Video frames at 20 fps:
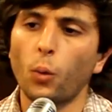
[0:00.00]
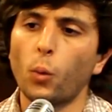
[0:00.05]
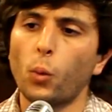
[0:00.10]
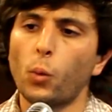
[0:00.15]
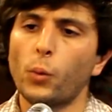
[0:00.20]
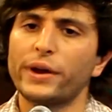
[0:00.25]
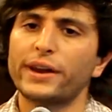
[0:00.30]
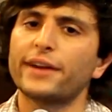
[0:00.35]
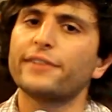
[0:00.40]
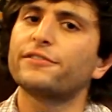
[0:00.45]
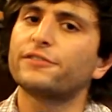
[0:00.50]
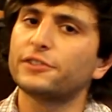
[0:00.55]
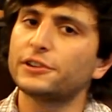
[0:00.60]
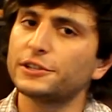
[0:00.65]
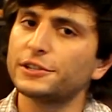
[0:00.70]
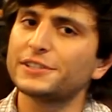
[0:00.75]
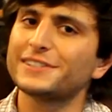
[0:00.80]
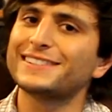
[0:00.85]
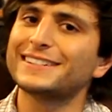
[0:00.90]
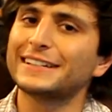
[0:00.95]
when I
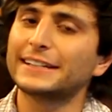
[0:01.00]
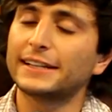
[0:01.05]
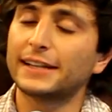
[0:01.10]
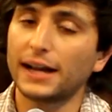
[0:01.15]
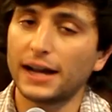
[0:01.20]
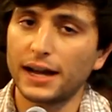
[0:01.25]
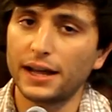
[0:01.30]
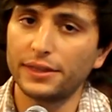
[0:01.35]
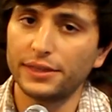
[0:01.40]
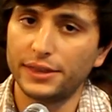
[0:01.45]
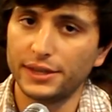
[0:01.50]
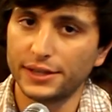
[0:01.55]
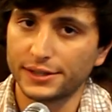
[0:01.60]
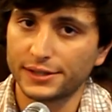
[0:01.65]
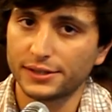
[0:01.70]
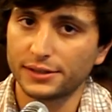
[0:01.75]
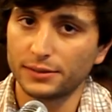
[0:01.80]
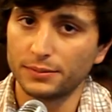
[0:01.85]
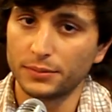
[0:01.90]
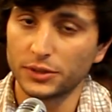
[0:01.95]
first got
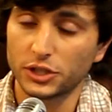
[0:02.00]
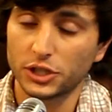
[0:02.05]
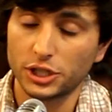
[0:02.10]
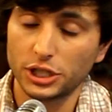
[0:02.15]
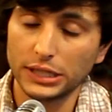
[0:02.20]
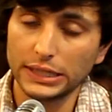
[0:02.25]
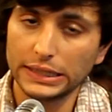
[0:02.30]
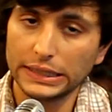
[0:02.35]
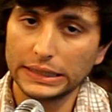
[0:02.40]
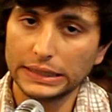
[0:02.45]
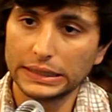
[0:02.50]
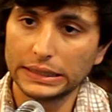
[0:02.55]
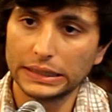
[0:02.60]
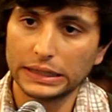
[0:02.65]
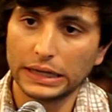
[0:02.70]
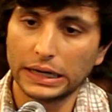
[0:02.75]
this machine,